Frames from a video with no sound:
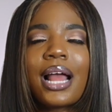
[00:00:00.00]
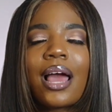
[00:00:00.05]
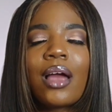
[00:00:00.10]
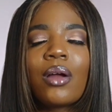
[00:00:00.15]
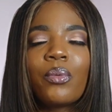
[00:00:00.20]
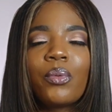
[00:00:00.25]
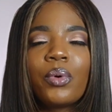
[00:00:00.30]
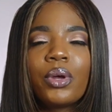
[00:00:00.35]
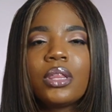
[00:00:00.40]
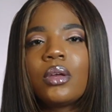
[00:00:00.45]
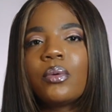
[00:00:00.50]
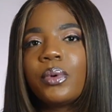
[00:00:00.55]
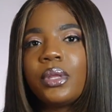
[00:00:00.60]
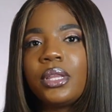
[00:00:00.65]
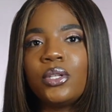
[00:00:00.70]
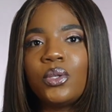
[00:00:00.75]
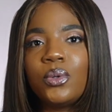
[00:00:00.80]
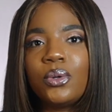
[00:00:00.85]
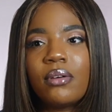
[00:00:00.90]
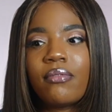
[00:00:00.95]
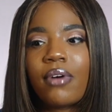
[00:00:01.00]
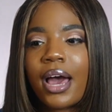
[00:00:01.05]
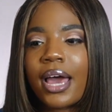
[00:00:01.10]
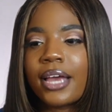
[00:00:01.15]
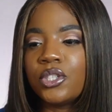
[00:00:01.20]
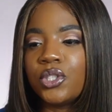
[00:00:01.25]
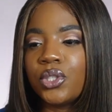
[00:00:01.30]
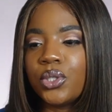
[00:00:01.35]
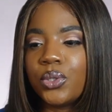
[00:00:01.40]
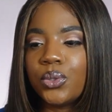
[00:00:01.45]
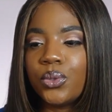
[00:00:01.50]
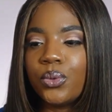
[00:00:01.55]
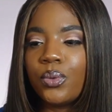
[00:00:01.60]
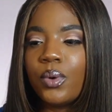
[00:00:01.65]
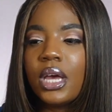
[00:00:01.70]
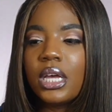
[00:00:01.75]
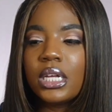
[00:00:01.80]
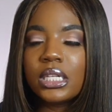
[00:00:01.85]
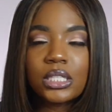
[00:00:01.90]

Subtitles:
I really do advise you